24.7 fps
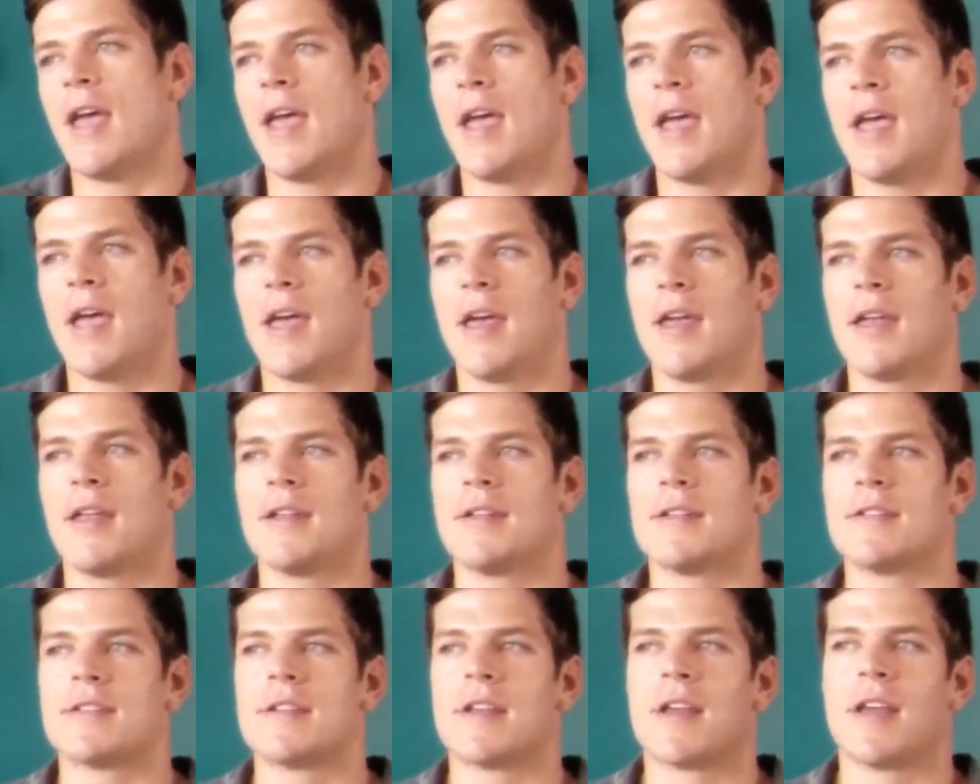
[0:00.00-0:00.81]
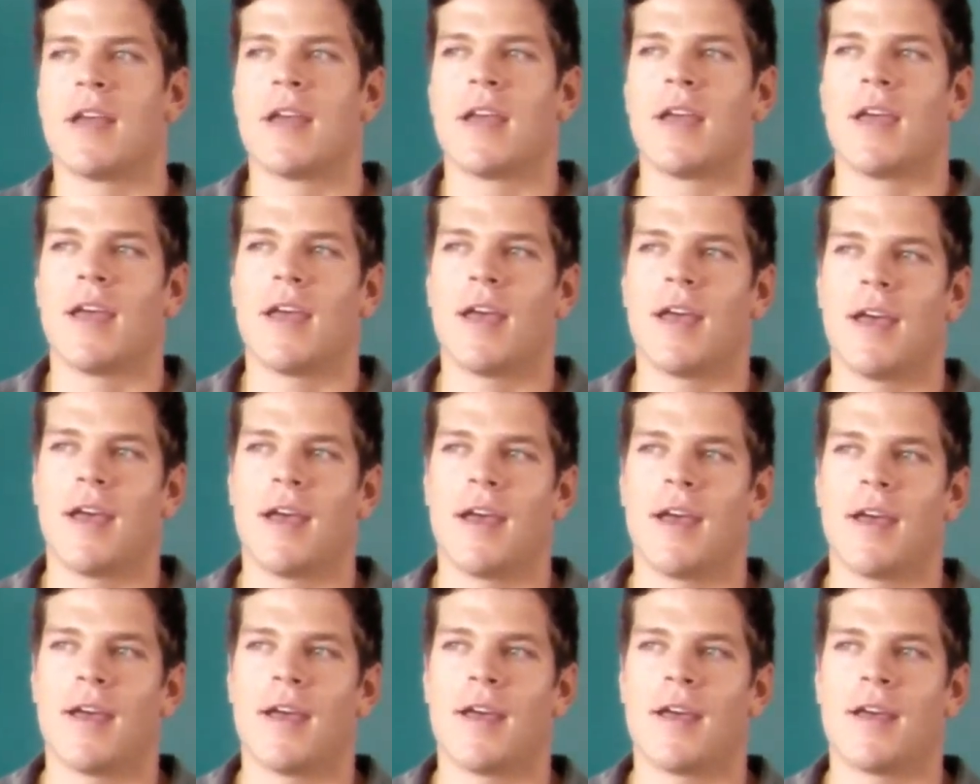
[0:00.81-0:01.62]
and
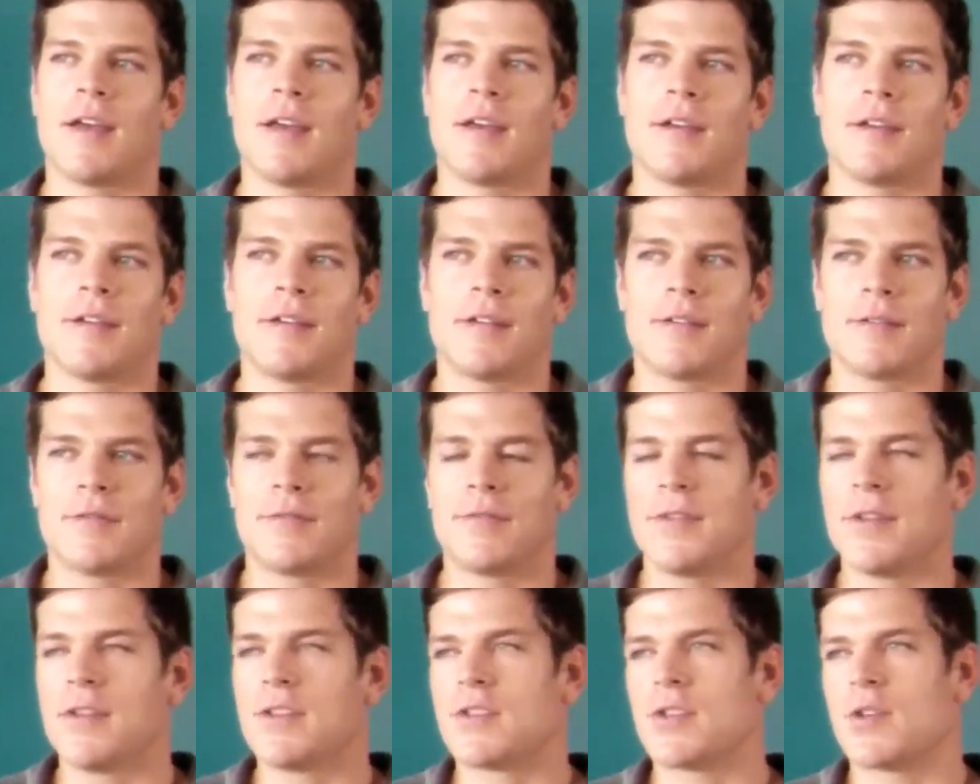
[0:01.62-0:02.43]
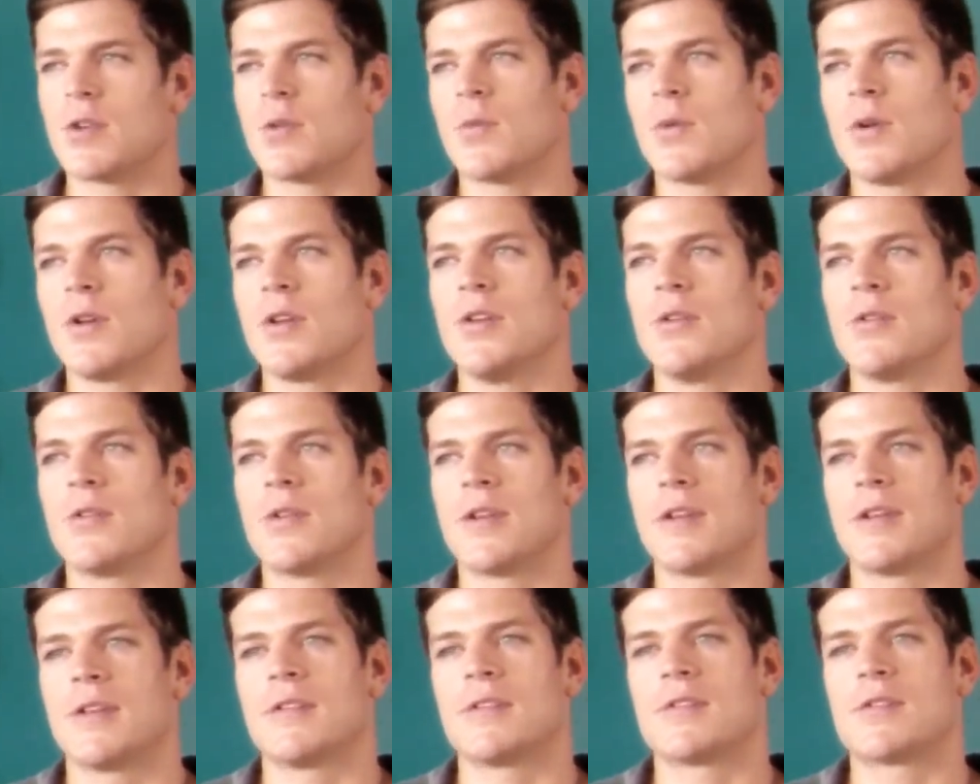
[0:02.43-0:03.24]
a feature where you
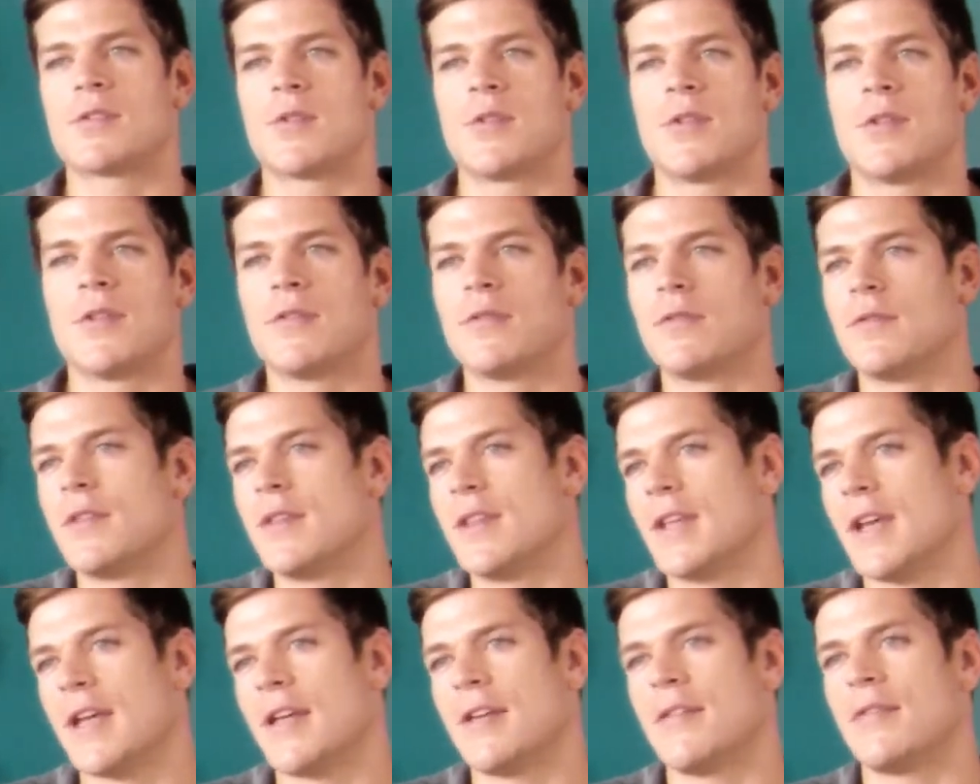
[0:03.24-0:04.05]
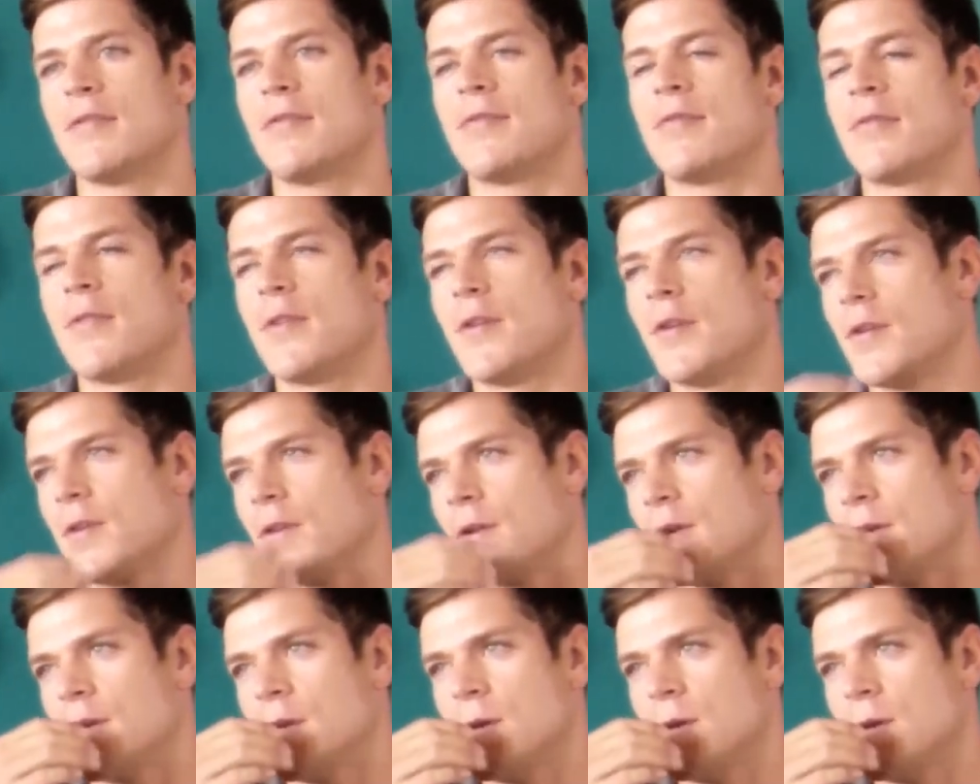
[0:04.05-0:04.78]
can sort of delve further.